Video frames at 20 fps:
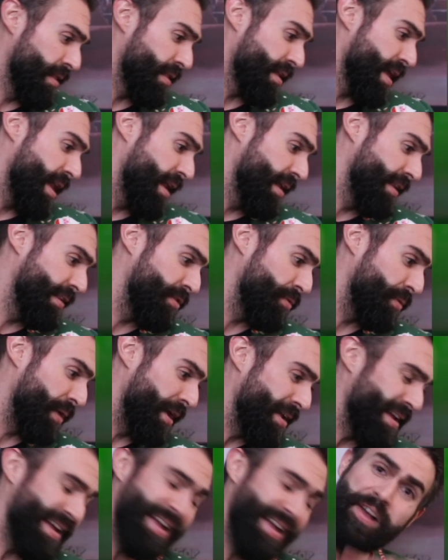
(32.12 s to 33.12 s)
get into
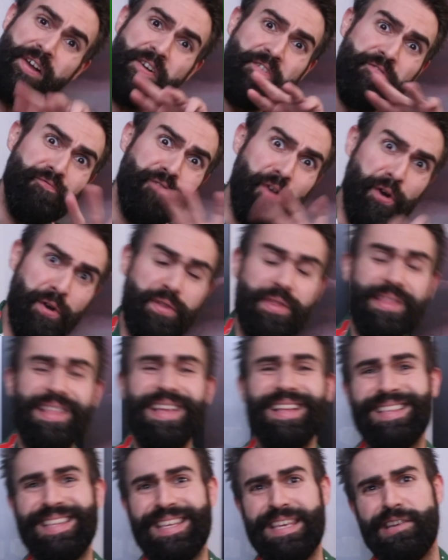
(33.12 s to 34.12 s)
it. First
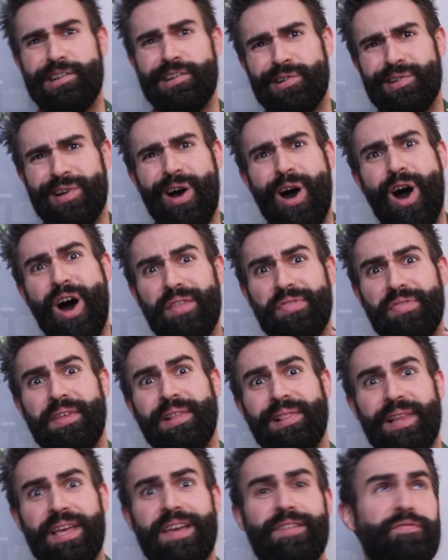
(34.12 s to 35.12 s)
tier on the
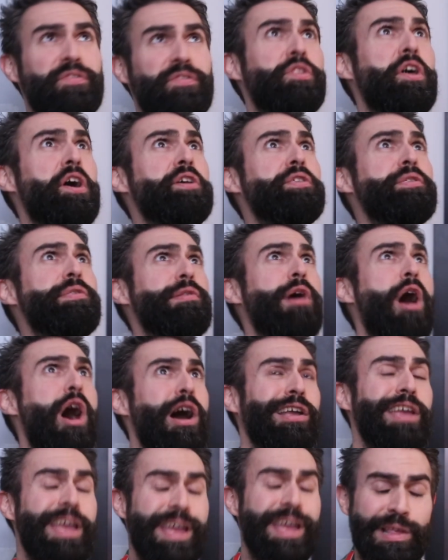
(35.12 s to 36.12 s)
list, the stocking